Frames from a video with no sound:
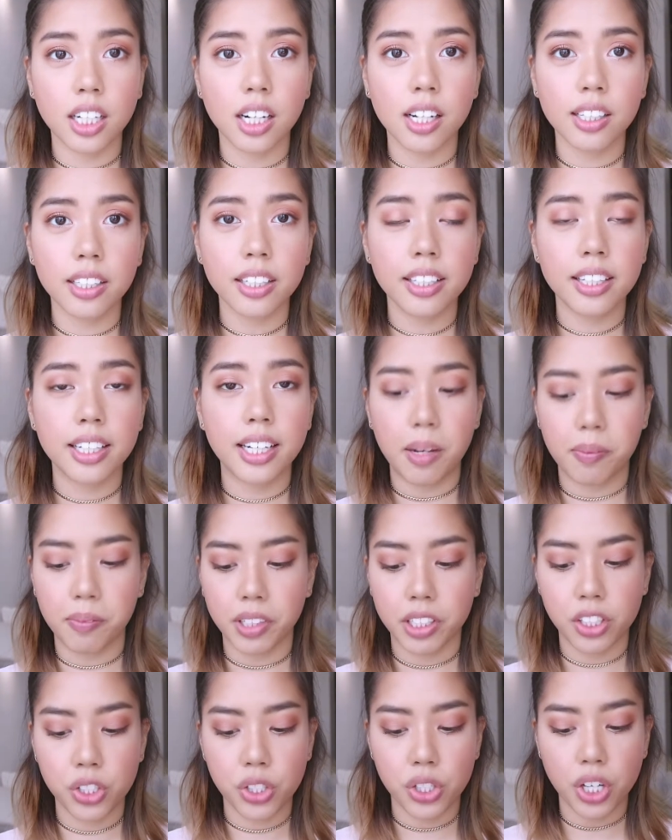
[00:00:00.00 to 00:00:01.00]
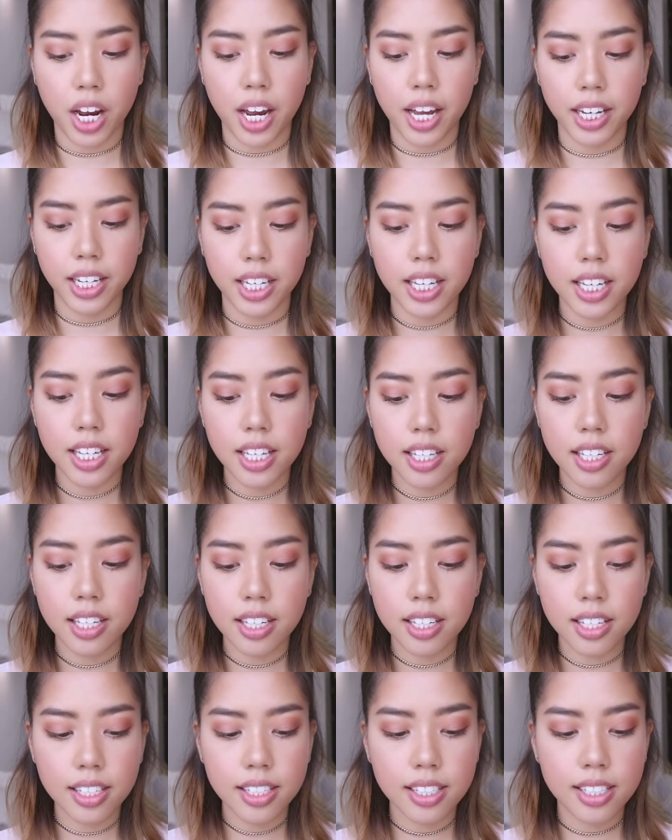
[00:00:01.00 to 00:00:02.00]
color that I'm gonna try
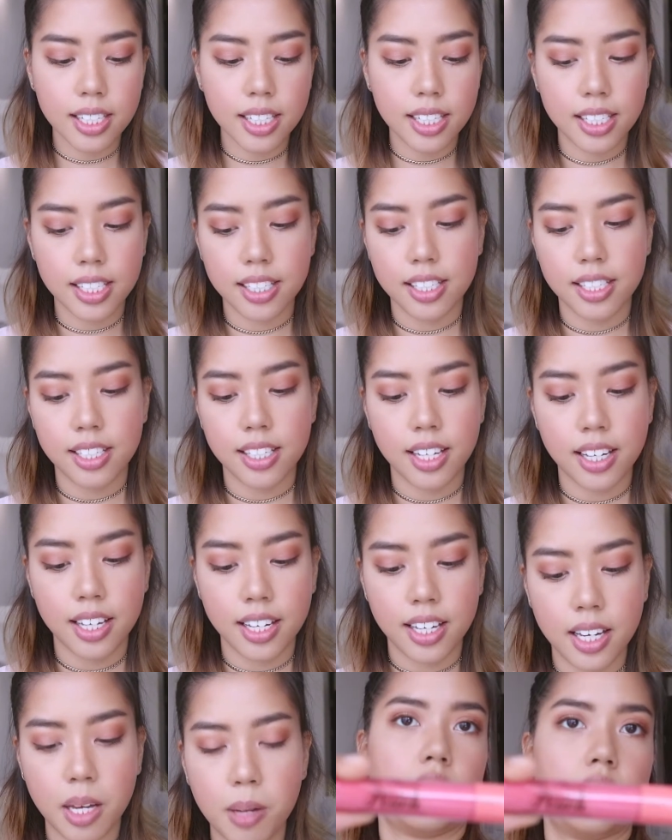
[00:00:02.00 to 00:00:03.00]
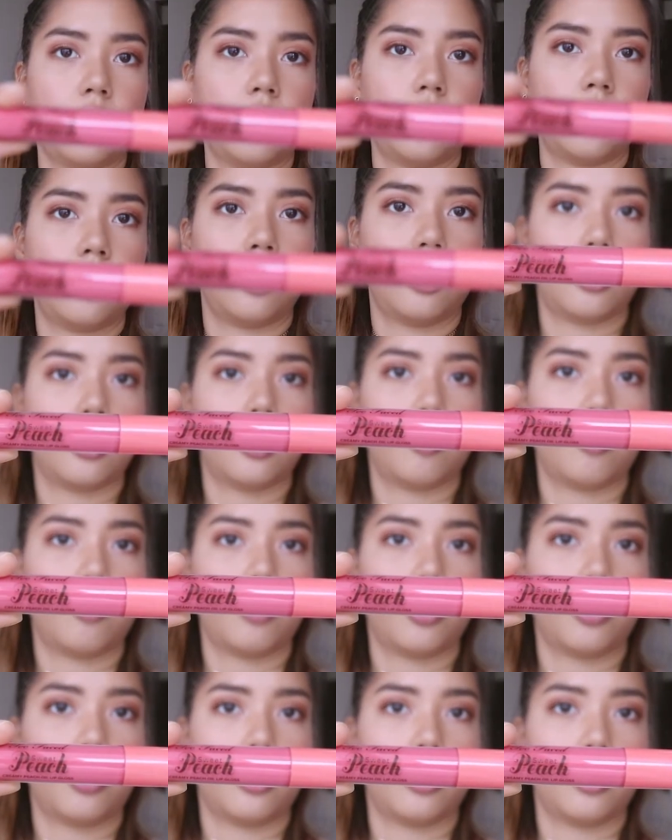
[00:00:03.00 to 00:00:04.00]
is Peach
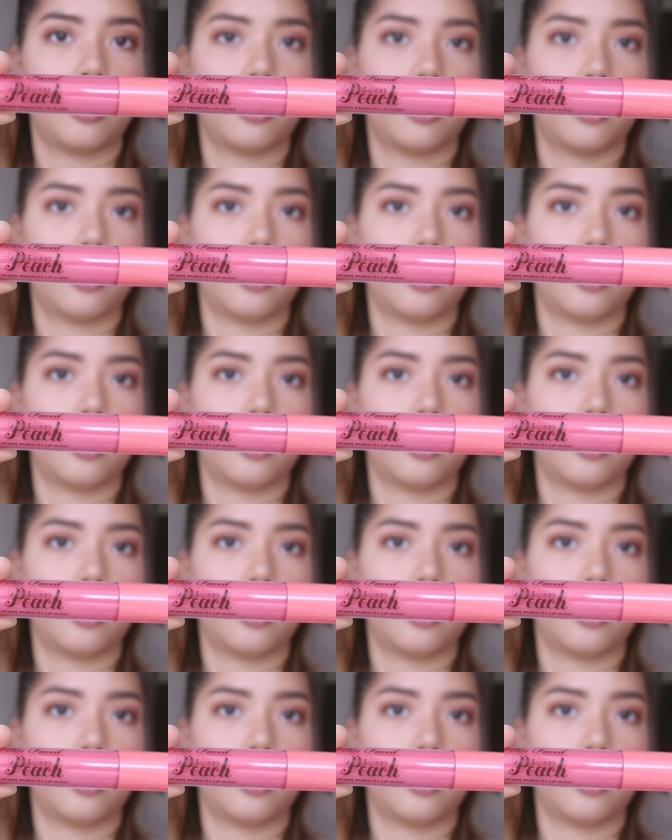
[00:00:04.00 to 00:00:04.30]
Tease.